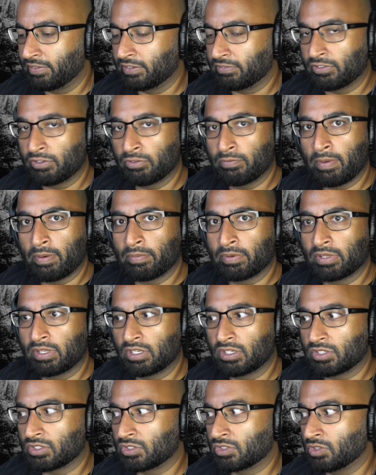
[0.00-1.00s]
If you remember
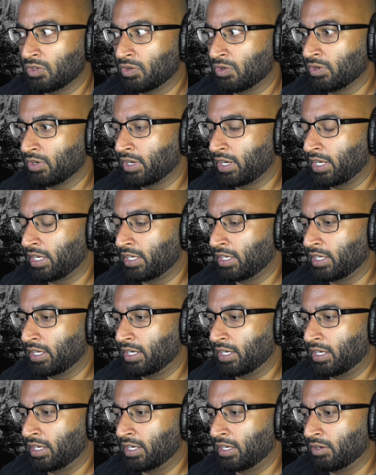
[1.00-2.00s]
this story,
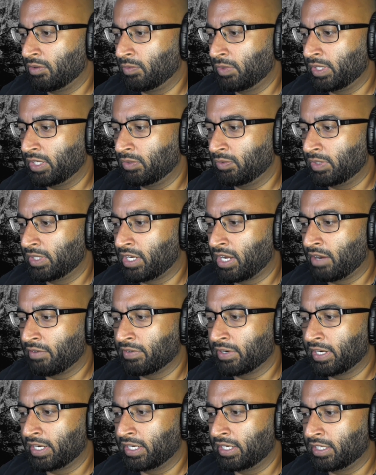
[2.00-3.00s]
uh, we we
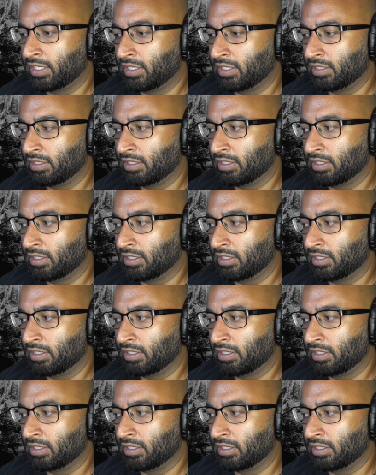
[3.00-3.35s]
covered it